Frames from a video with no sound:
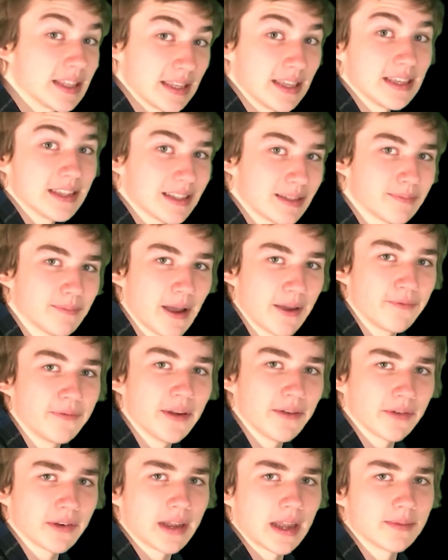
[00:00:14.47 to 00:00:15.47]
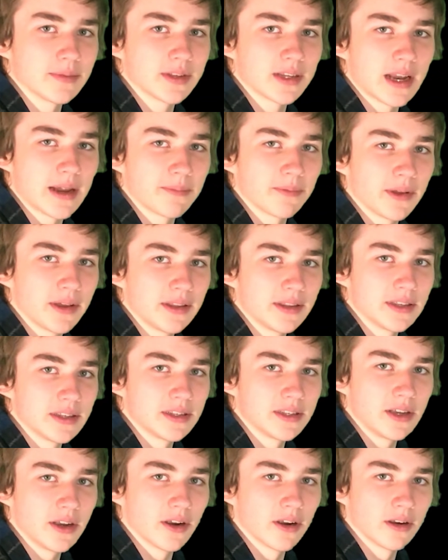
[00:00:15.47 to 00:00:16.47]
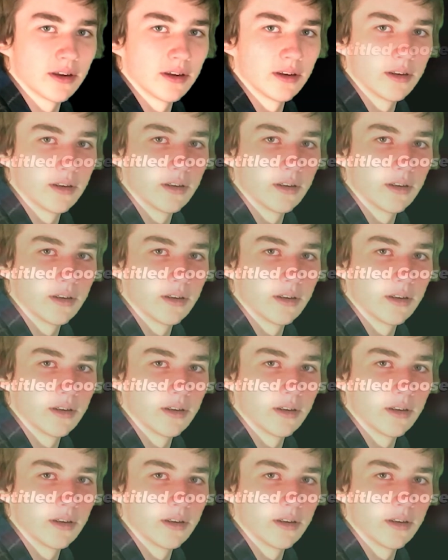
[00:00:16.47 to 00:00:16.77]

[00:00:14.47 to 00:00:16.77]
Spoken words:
It's my favorite games that I played this year.